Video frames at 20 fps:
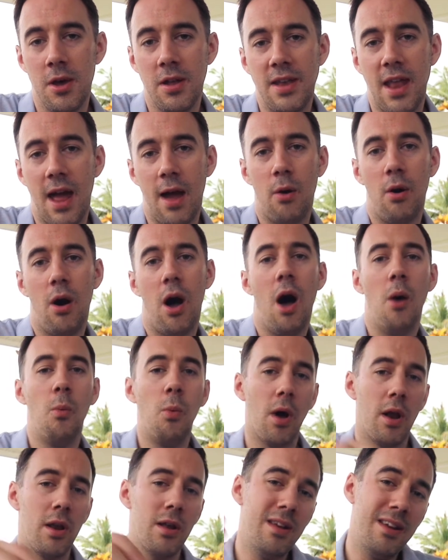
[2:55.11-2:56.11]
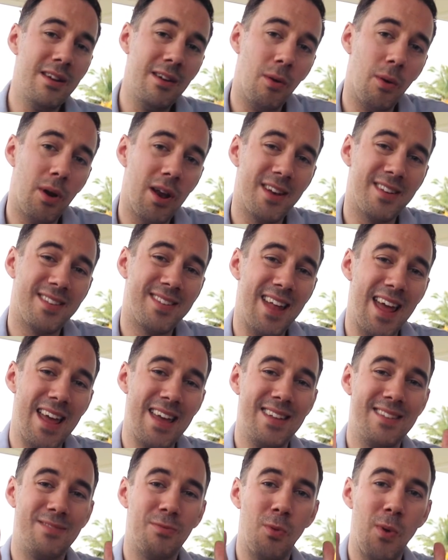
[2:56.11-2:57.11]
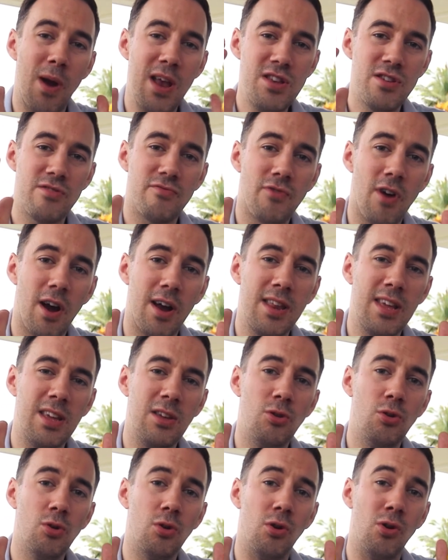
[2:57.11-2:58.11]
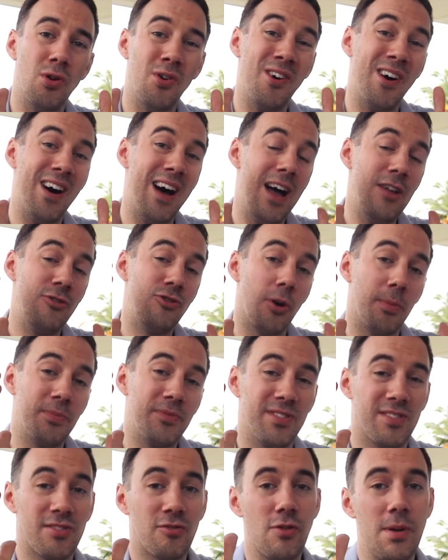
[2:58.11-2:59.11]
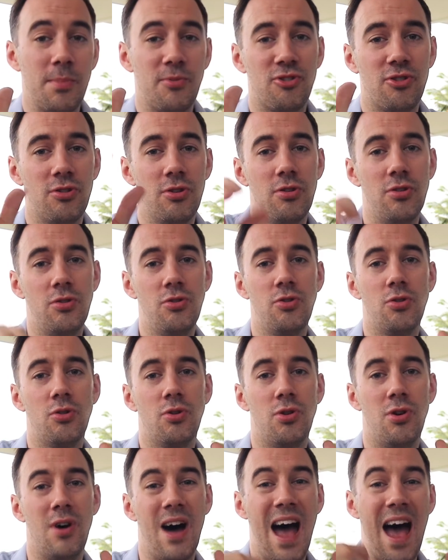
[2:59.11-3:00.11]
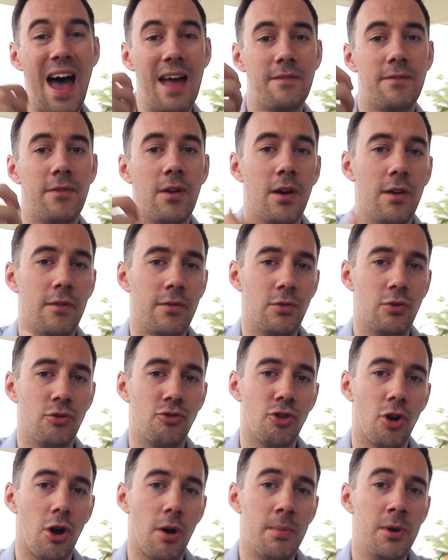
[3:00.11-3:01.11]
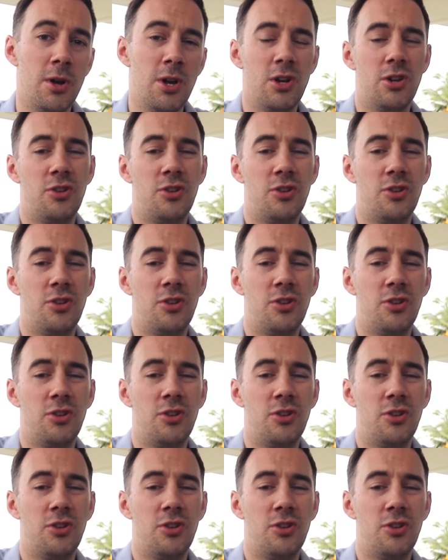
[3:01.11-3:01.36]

Now, what I'd say is when you're writing your job description, your advert for your job,